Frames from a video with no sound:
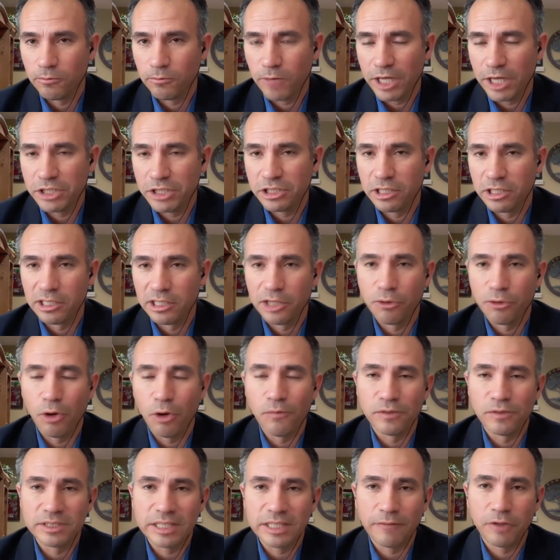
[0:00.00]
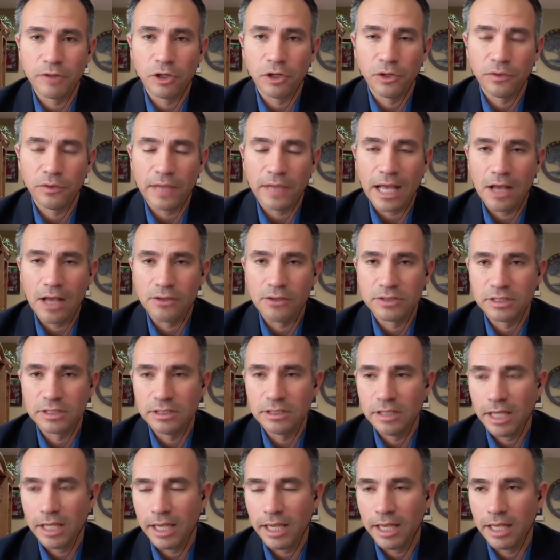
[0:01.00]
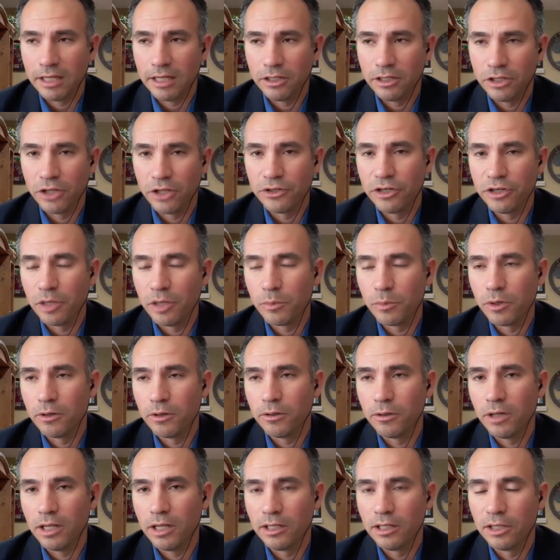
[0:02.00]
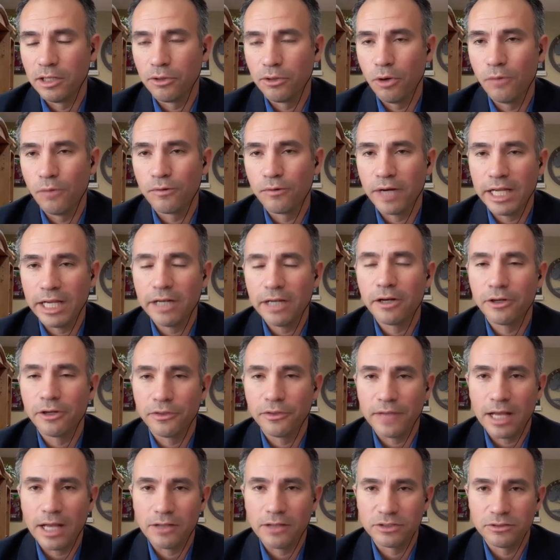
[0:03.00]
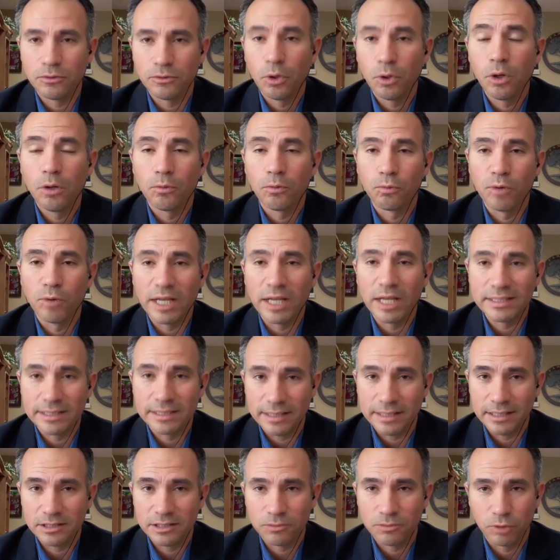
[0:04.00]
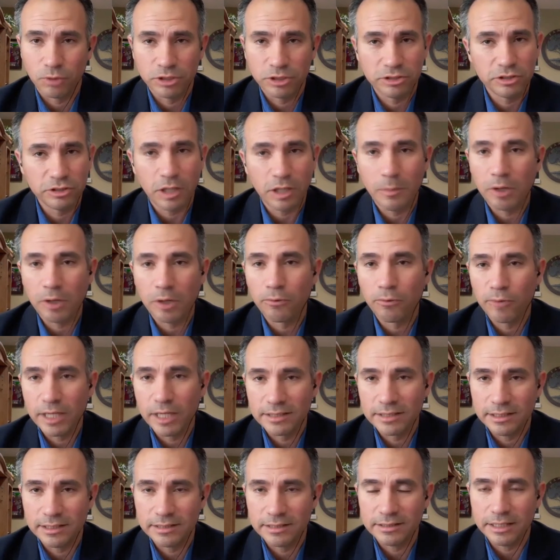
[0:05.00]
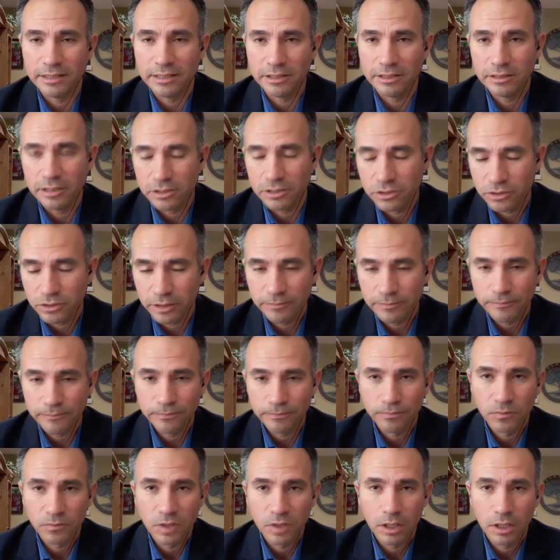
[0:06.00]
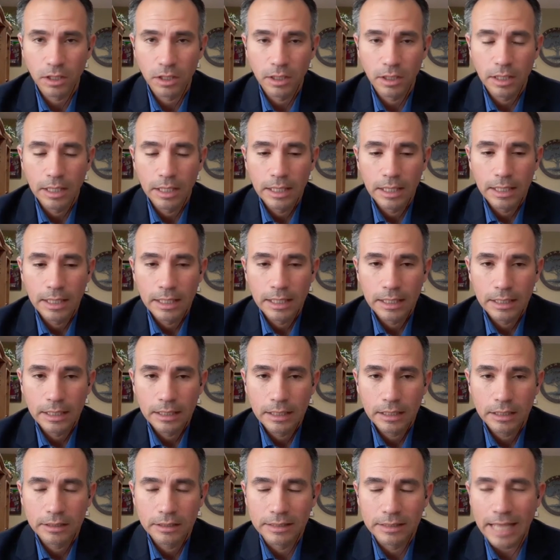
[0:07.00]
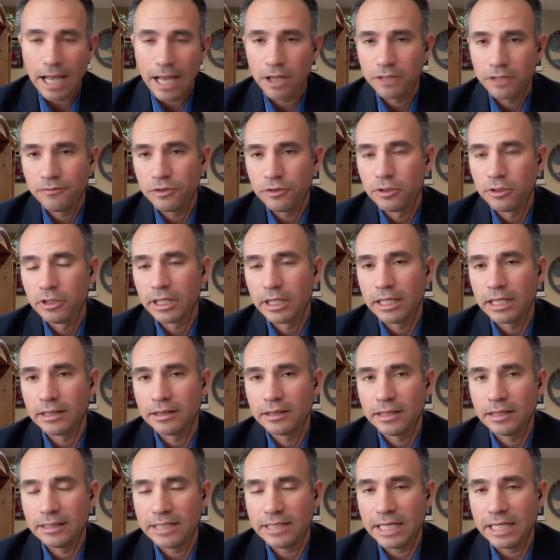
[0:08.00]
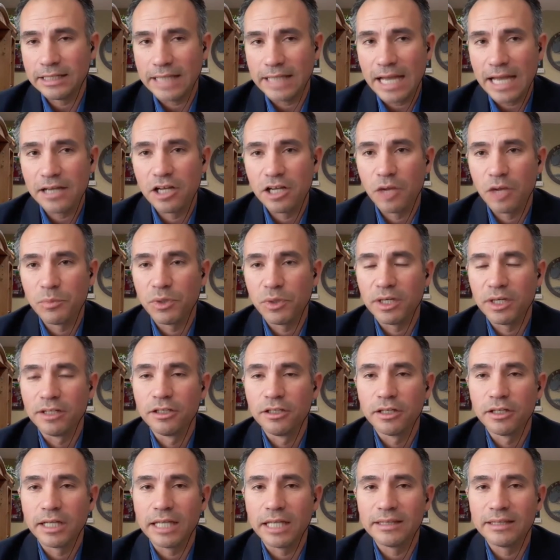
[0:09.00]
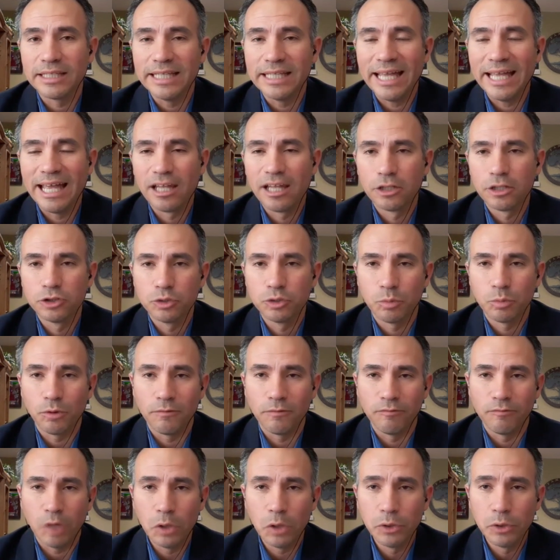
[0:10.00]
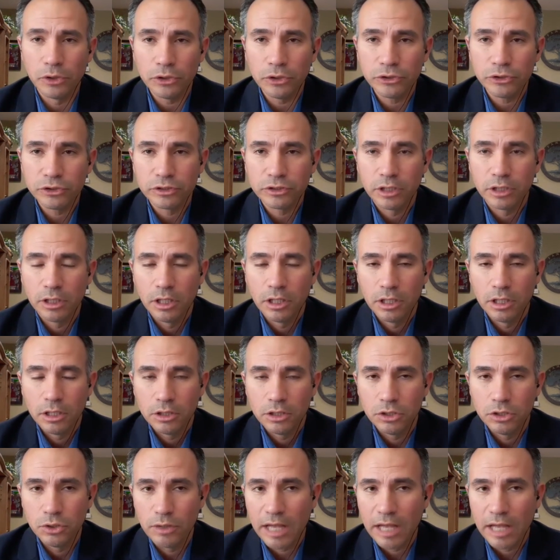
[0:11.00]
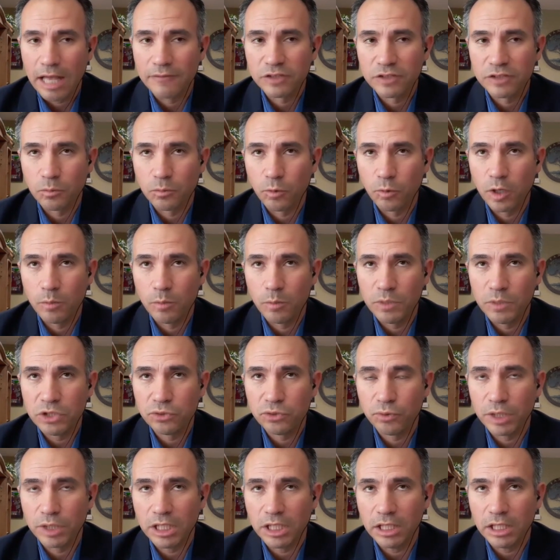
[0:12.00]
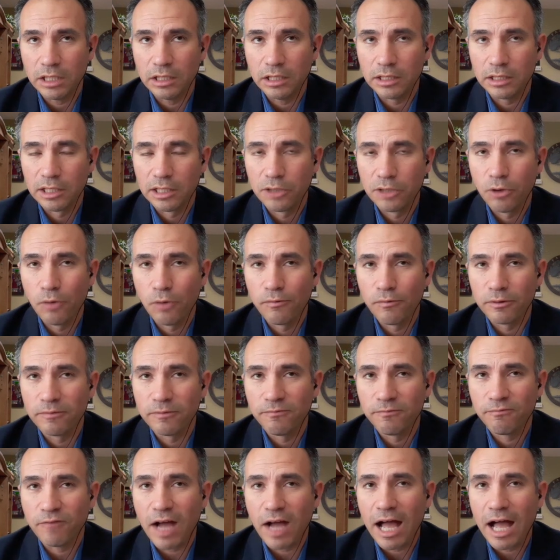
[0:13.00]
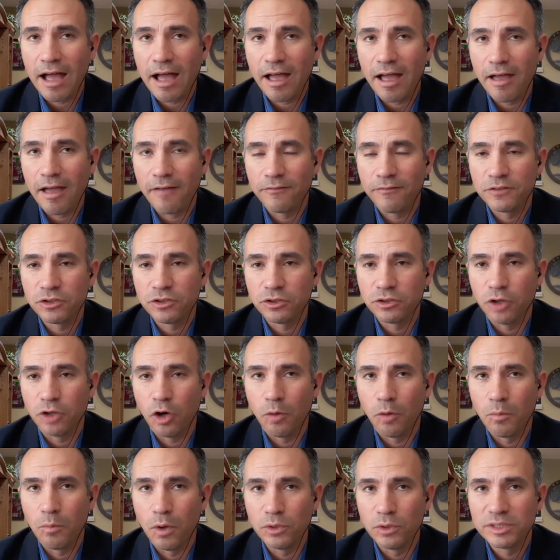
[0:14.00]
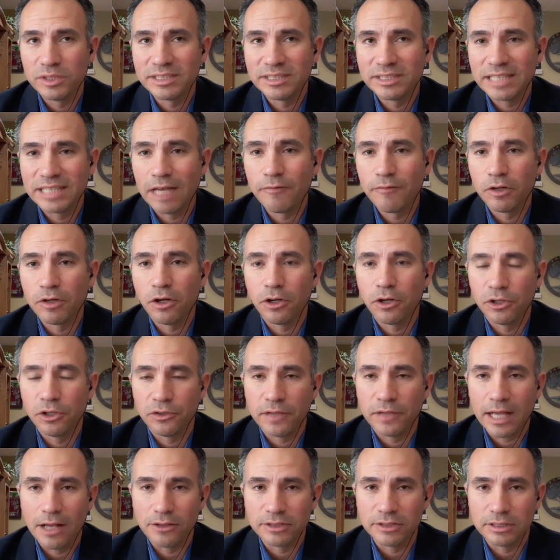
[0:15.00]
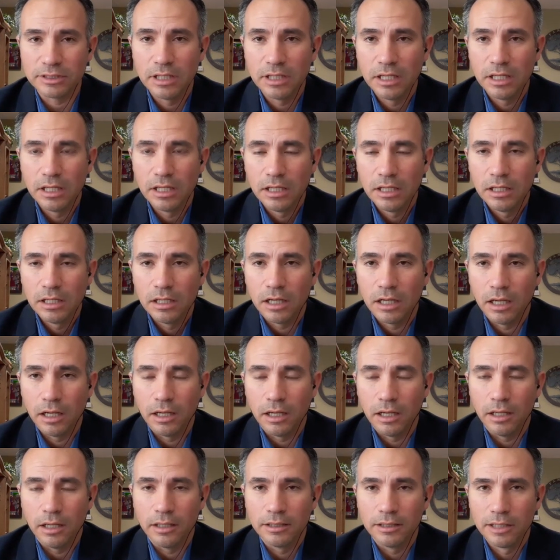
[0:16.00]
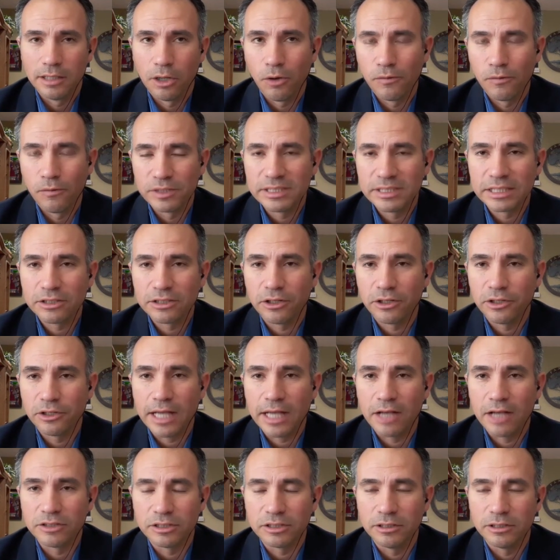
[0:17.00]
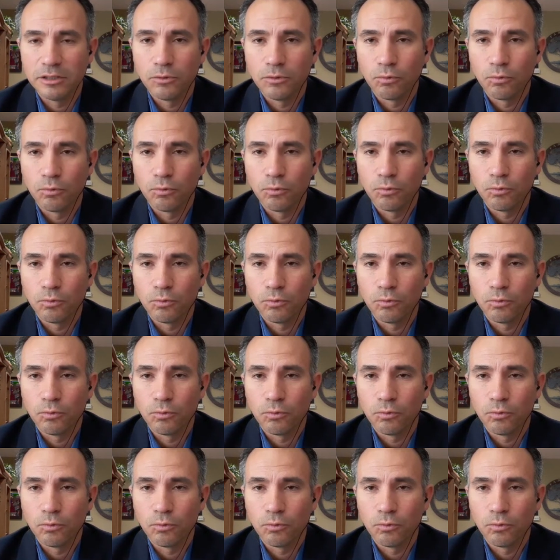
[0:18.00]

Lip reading: ranging a little over 700,000 and another number a little over 800,000 residents. We're just talking about residents in the district. Now, if you look at take that number and look at the eligible voters, you have somewhere between a little over 500,000 to almost 700,000, a little over 600,000